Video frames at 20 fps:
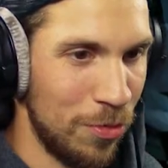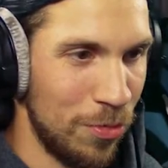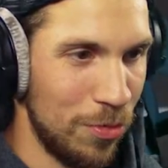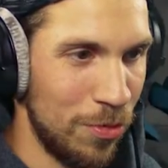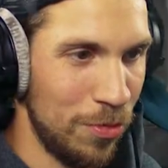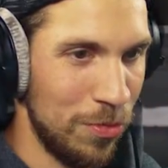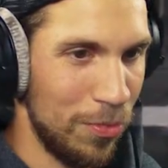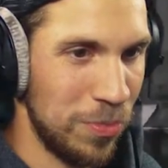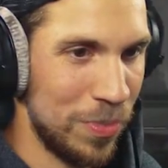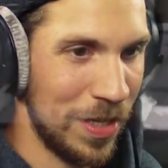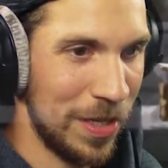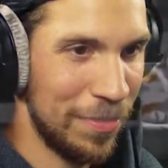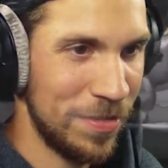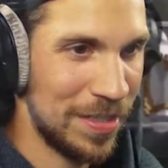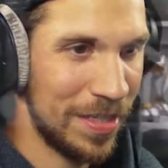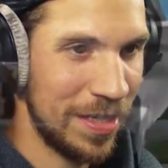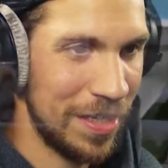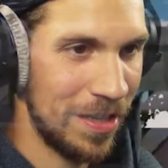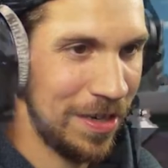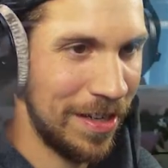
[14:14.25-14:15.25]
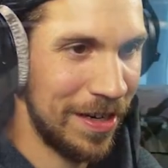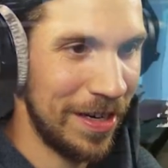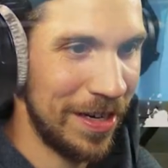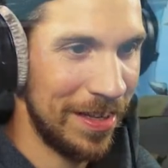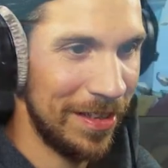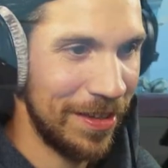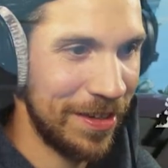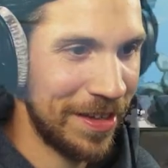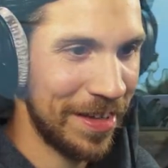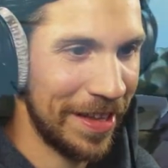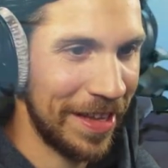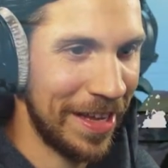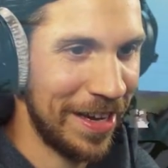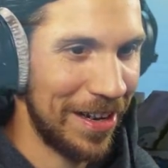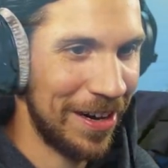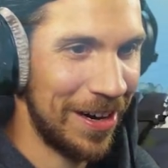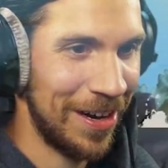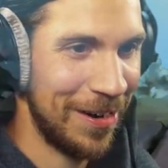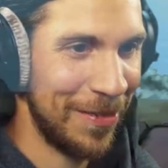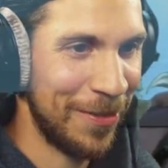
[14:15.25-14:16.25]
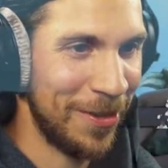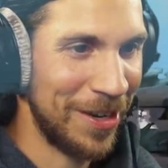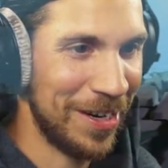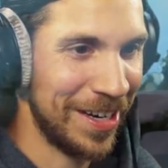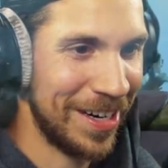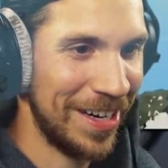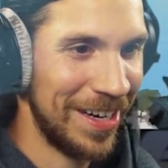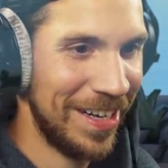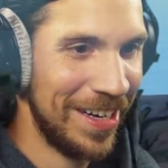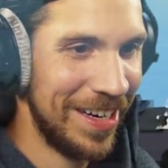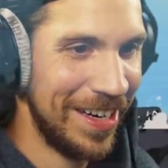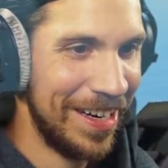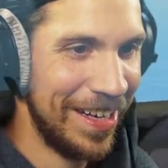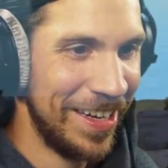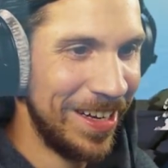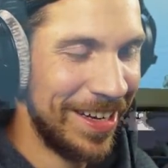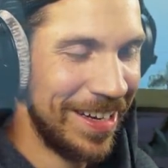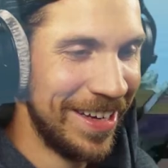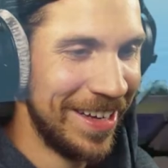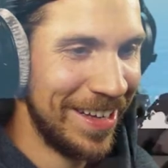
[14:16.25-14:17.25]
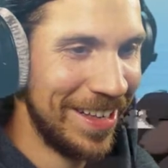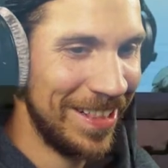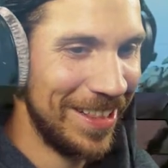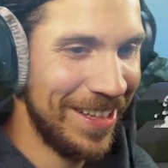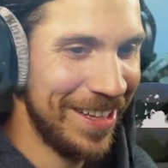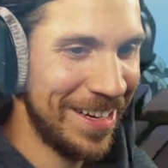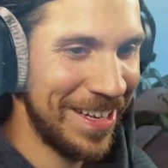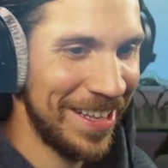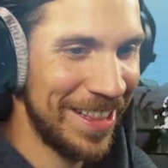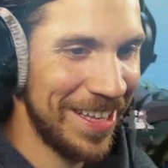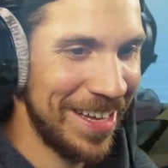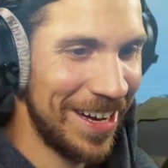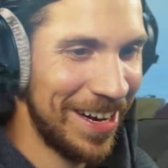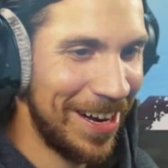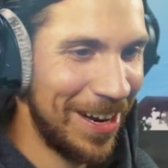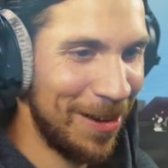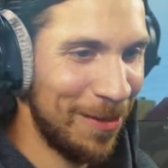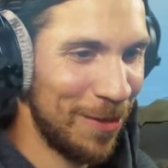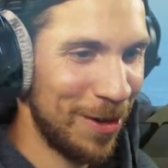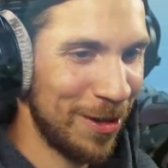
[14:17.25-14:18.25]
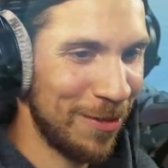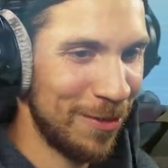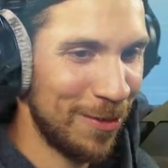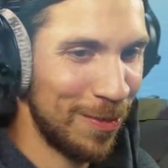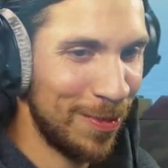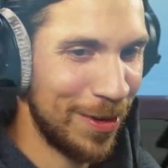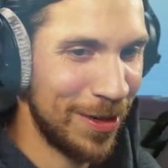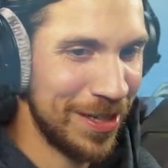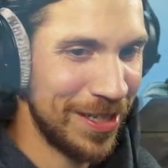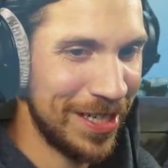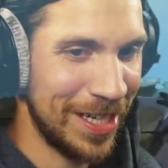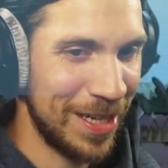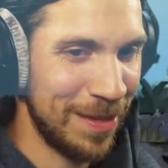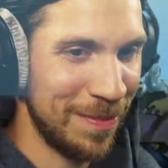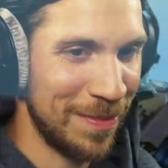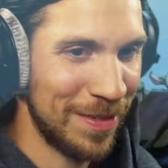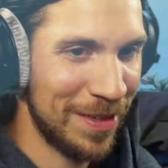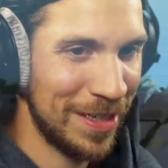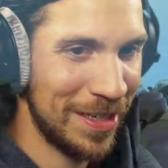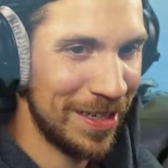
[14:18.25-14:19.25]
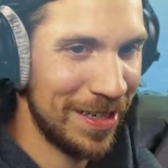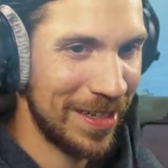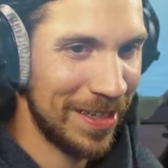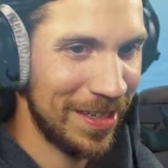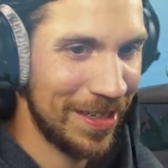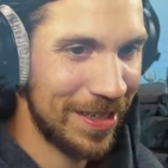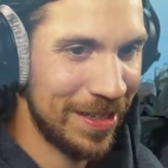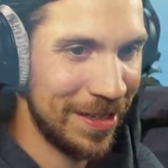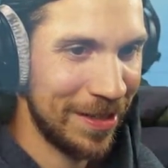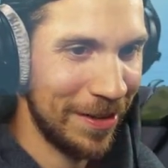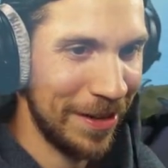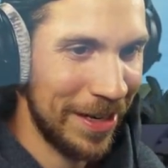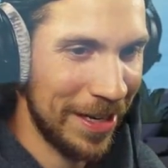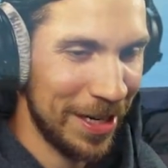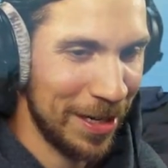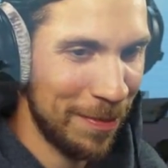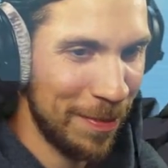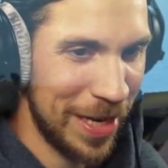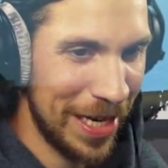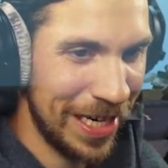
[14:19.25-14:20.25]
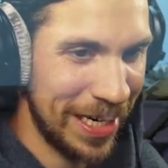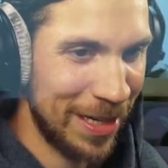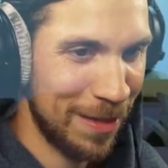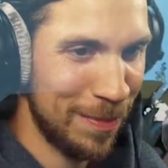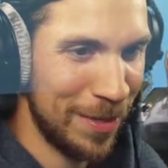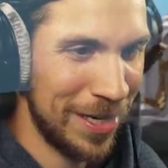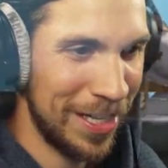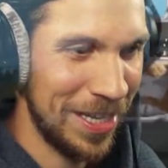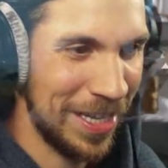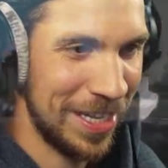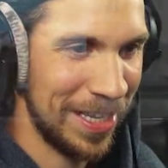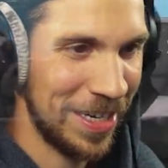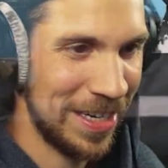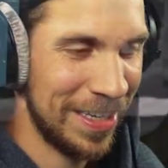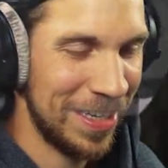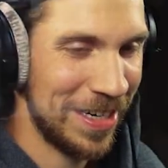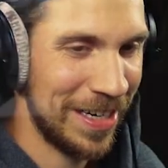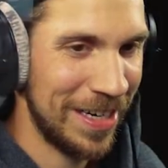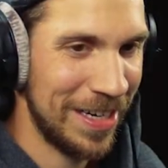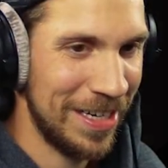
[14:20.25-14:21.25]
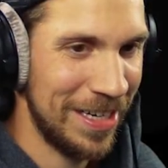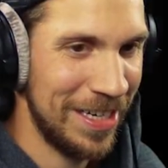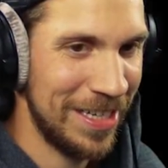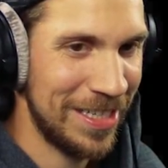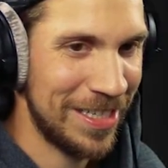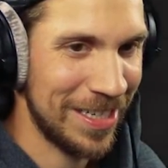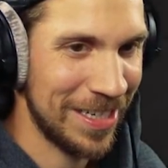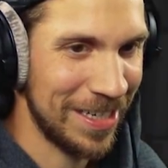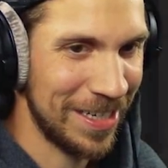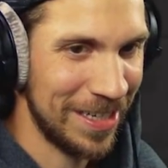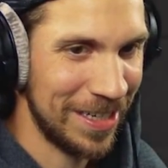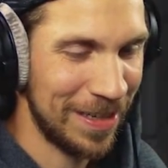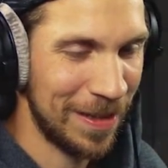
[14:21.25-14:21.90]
Oh. that was... Ah, oh, look at that artwork. Look at that artwork for Prototype. Hey, come back here, buddy. I need you.